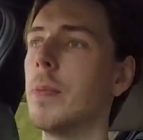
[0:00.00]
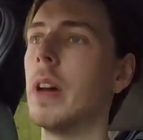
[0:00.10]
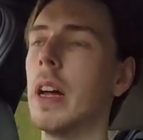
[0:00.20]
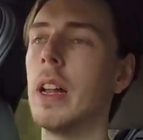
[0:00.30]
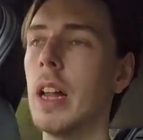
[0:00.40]

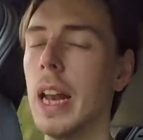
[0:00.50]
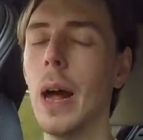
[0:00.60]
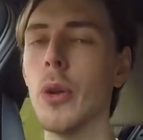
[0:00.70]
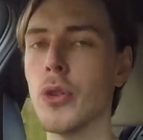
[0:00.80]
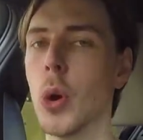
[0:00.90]
a
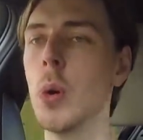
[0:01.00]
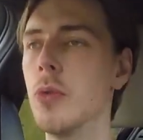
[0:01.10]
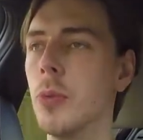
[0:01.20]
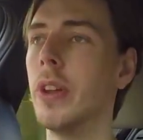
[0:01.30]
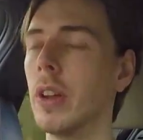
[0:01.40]
louder drone
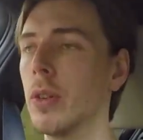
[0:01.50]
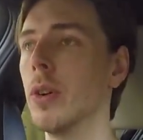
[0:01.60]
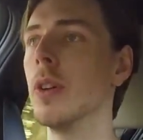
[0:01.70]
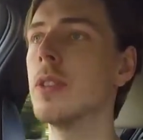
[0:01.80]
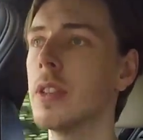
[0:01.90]
from the
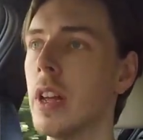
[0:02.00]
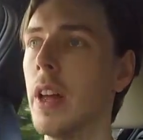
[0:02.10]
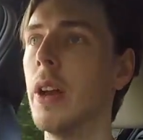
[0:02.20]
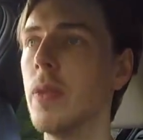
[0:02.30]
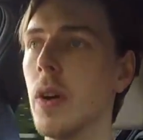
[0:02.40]
exhaust.
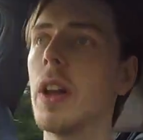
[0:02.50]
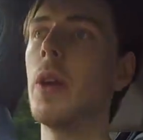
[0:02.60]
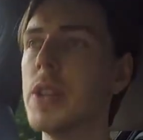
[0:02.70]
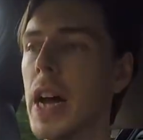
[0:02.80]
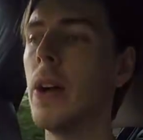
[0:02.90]
And if I
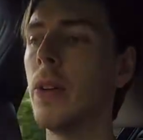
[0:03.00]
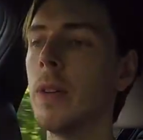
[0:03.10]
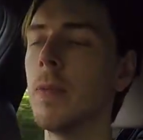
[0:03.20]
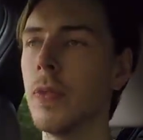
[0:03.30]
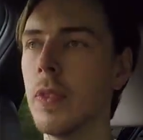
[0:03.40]
go
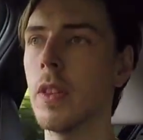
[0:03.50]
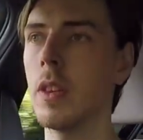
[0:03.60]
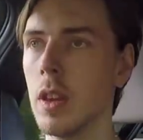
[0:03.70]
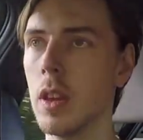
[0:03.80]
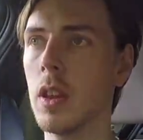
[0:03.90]
down
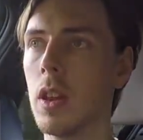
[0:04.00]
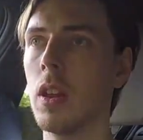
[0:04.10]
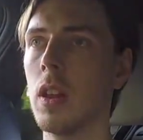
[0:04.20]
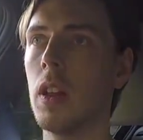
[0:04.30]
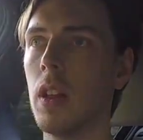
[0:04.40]

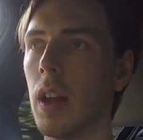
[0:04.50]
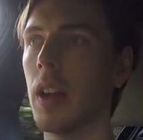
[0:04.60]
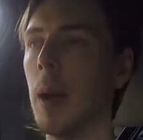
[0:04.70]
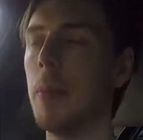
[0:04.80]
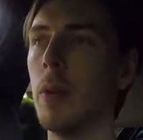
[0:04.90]
a
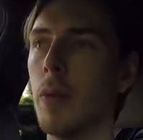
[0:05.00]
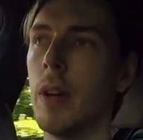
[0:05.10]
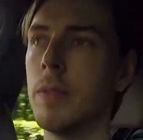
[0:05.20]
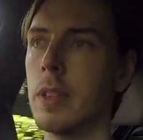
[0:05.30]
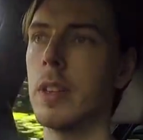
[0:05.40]
couple of
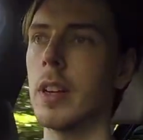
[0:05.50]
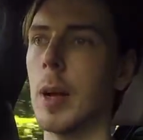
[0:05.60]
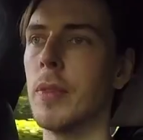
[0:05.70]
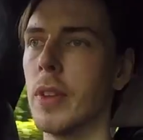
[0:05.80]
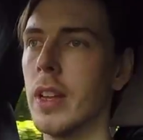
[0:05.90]
revs, a
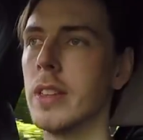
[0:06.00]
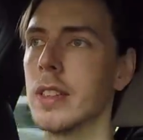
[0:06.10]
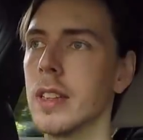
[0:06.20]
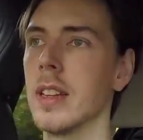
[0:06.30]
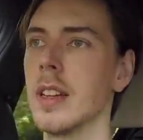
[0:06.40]
couple of gears,
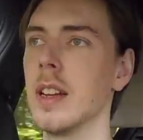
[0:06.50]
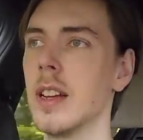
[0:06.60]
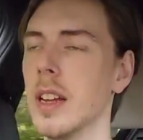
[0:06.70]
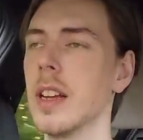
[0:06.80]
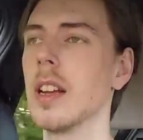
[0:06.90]

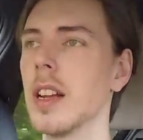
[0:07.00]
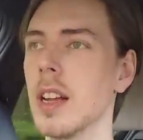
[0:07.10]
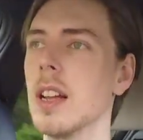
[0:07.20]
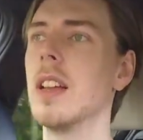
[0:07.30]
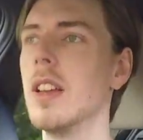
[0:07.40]

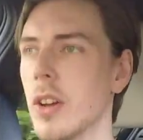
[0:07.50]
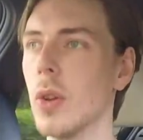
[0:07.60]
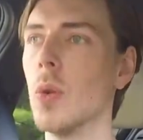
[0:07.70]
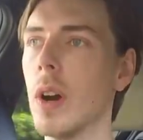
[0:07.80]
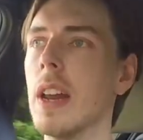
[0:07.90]
you can
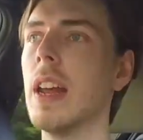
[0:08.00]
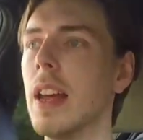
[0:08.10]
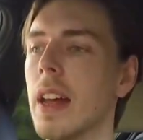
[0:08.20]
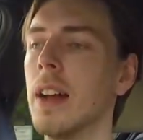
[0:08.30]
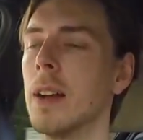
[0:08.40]
already
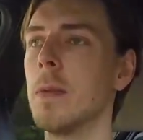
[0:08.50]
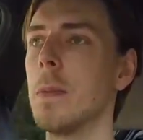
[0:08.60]
hear